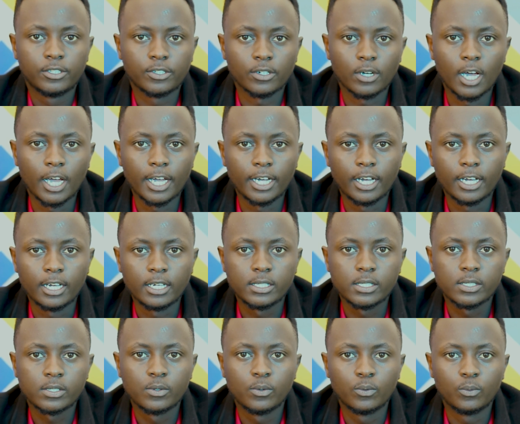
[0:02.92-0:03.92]
So hi
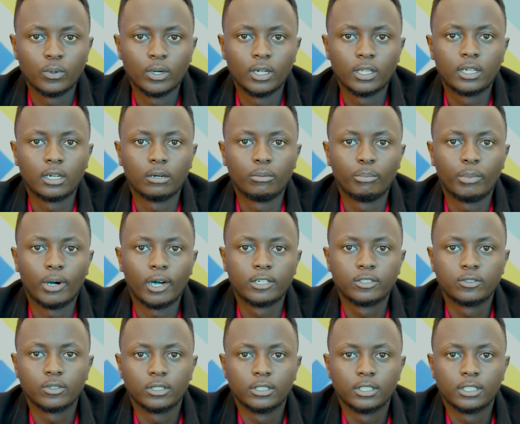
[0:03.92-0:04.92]
guys, welcome
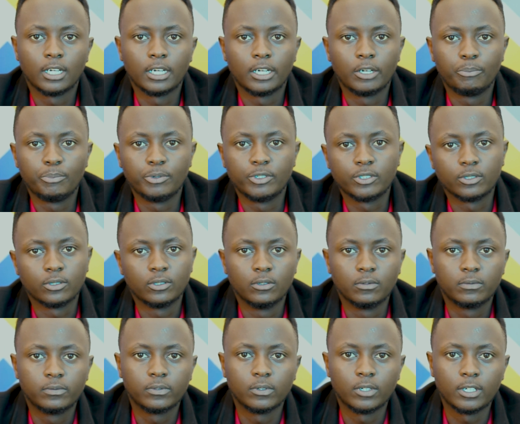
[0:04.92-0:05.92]
back to another episode
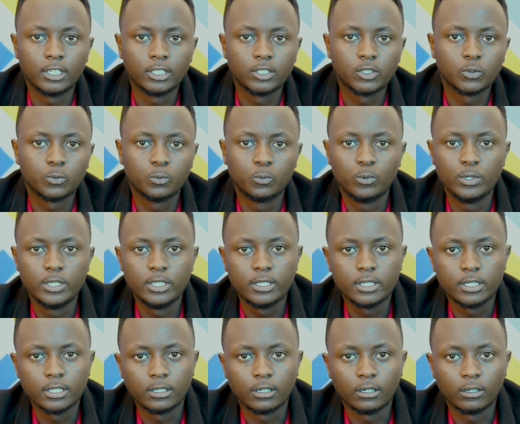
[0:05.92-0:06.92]
of Forex
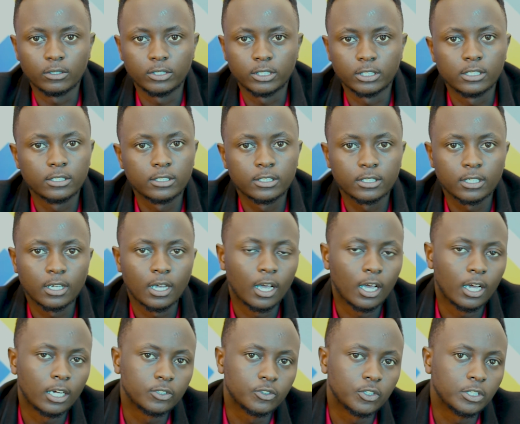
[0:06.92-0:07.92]
wins and losses.
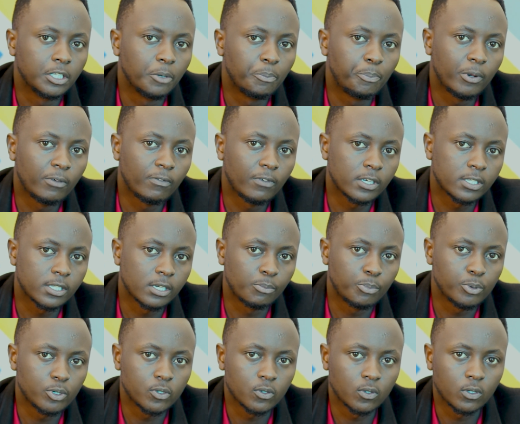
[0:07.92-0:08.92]
So in the previous
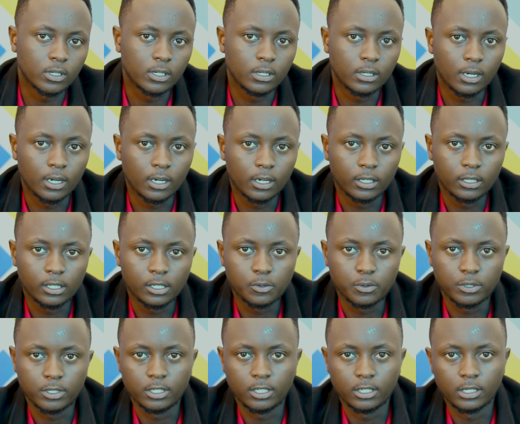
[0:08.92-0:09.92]
episode that
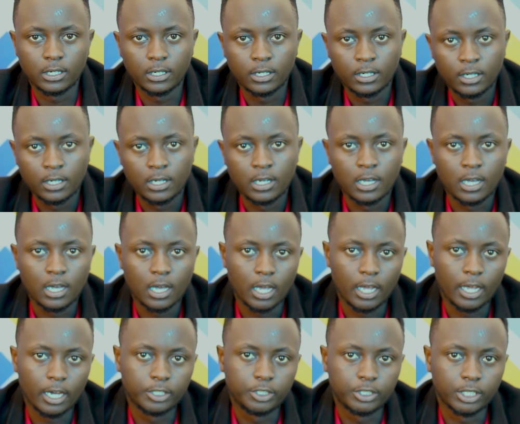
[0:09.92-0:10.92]
we did,
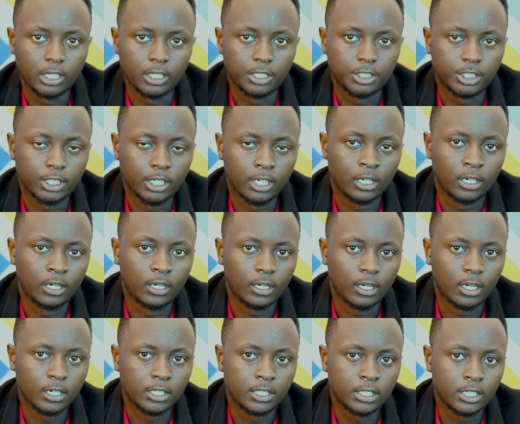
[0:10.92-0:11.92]
I actually shared
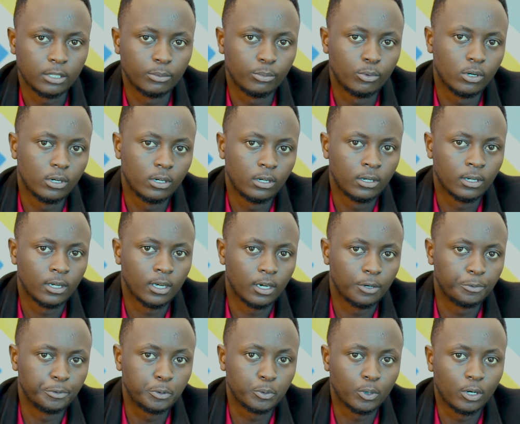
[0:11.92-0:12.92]
a table
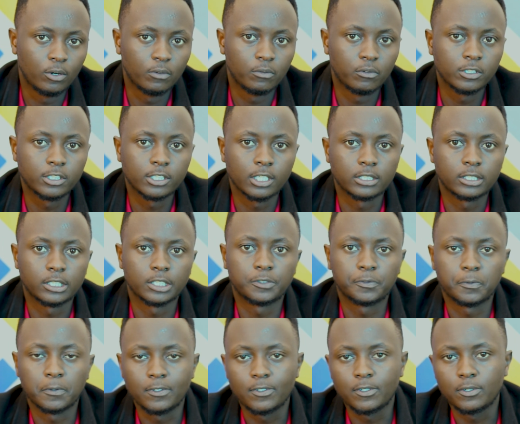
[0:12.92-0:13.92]
with one of our
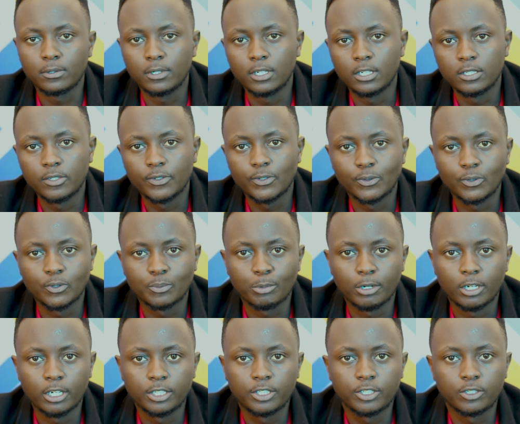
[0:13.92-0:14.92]
successful students who's
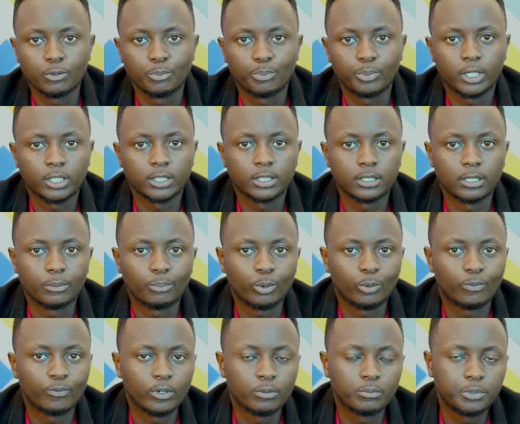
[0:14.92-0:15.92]
managed to pass the
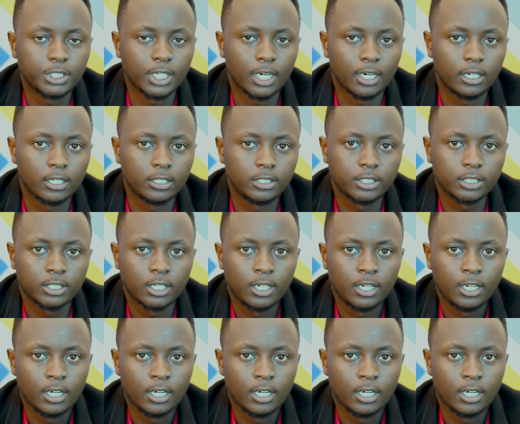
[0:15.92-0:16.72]
prop farm challenge.